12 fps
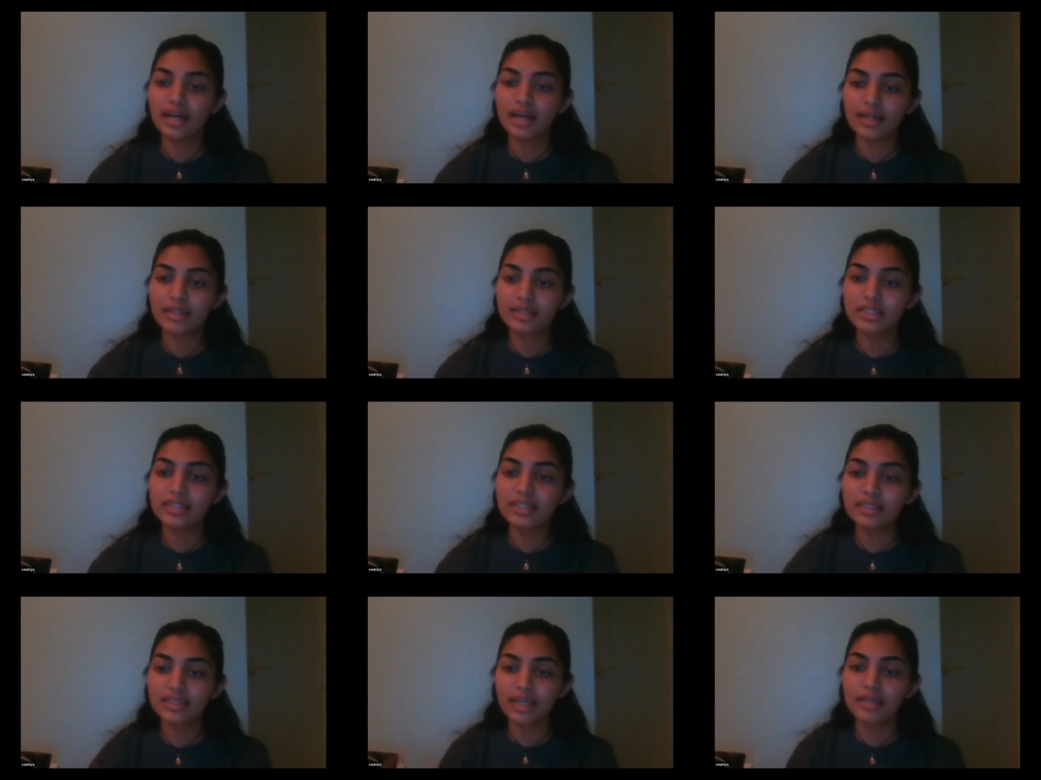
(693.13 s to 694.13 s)
Uh,
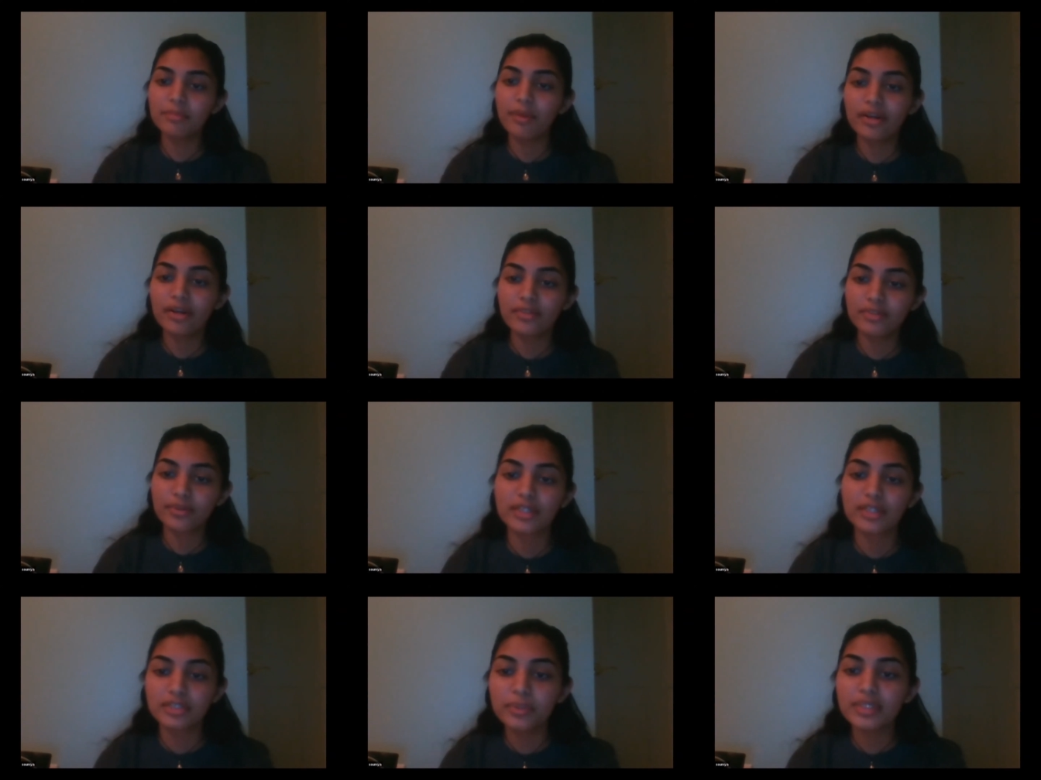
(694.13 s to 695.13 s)
just the second part of the
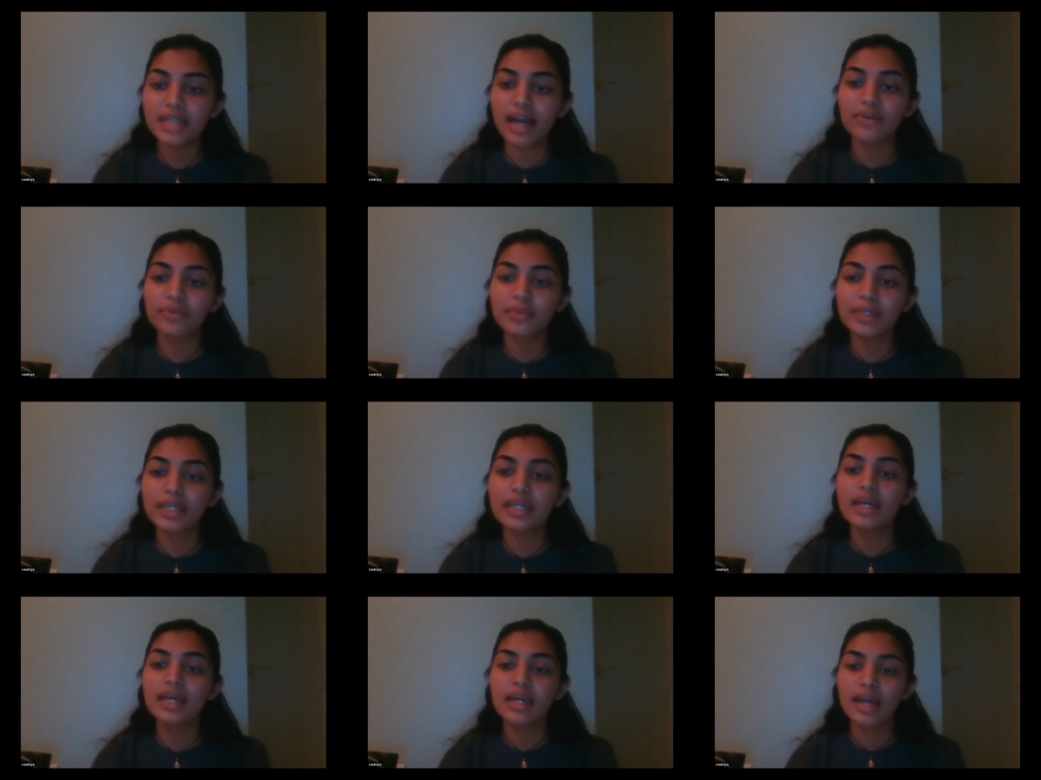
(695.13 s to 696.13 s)
question was how do
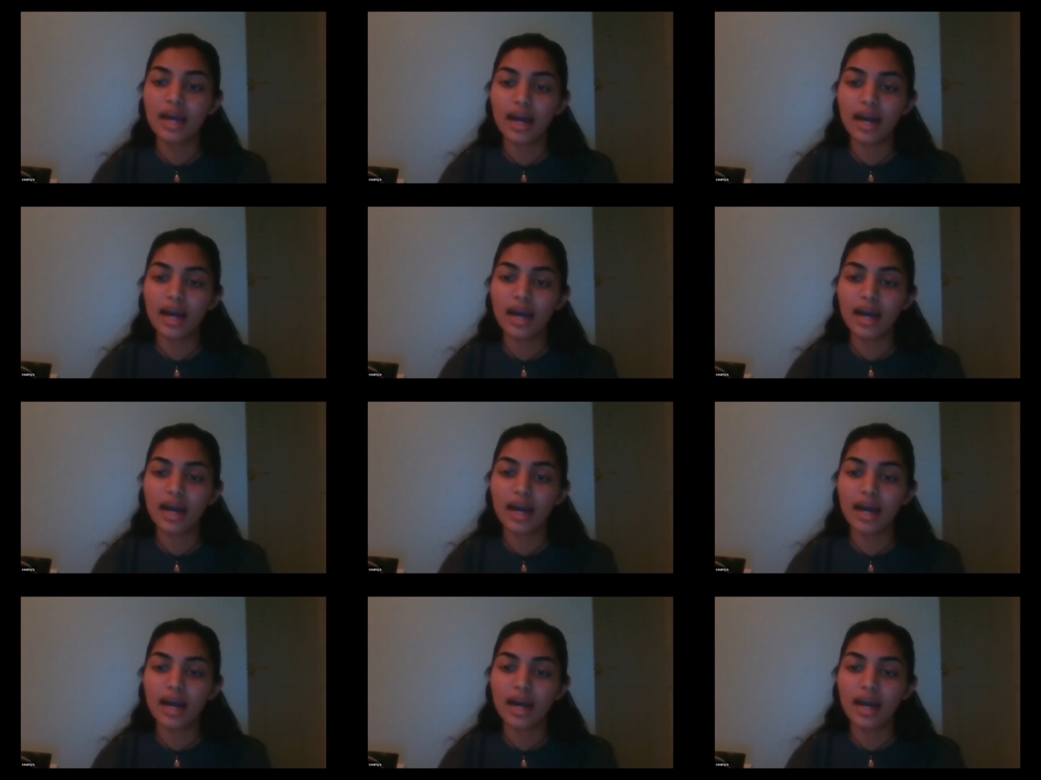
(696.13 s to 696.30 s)
we